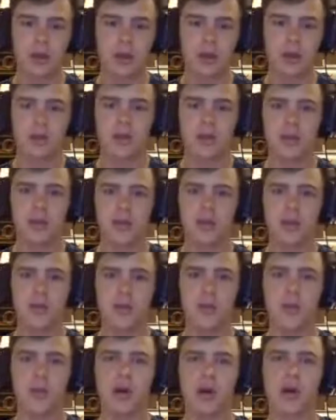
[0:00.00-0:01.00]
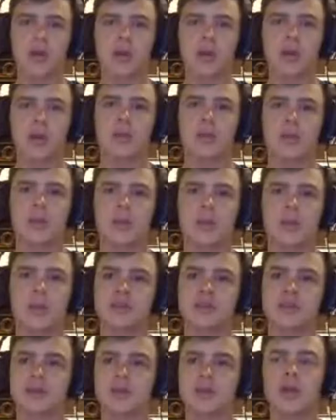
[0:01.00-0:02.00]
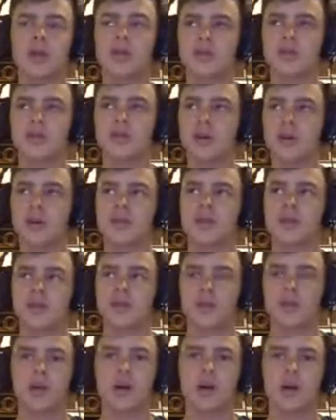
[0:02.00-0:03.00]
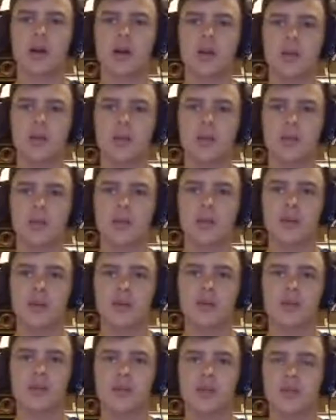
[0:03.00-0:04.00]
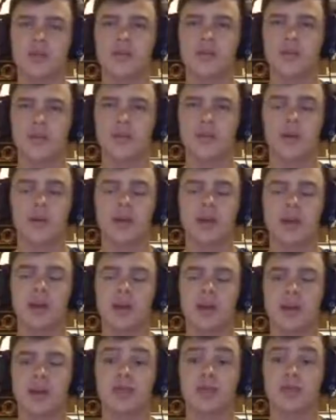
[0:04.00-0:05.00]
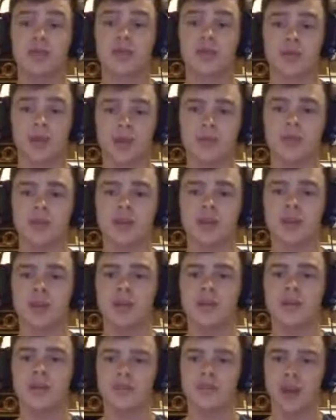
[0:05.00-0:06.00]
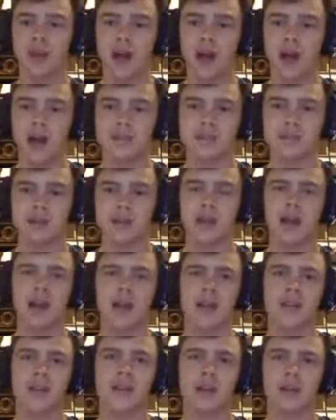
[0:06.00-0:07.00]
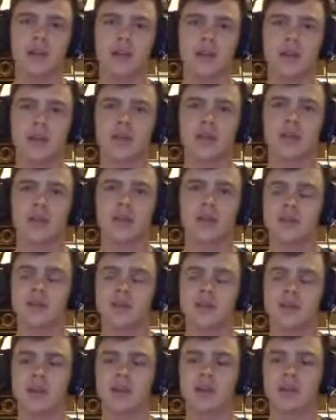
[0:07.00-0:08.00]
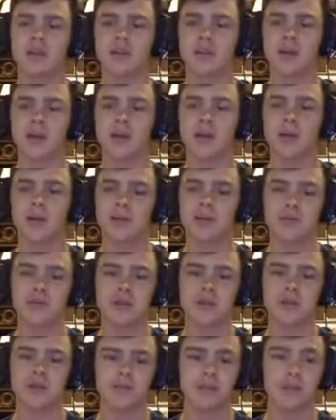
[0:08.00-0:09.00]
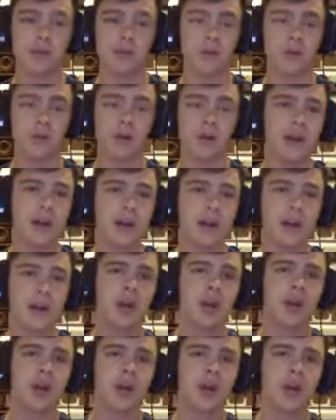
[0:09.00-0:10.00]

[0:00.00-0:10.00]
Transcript: Water, because the snow was melting, the water was flowing extremely fast, and the creek crossing here was about 15 feet wide.